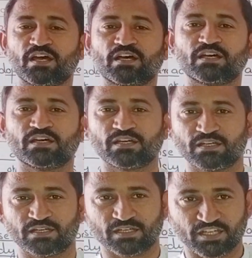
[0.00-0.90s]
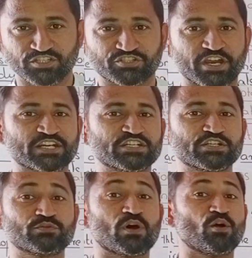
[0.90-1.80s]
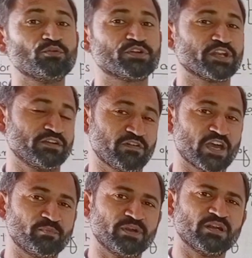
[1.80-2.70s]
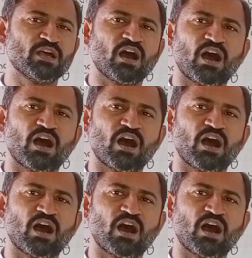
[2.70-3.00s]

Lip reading: interacted to the outer environment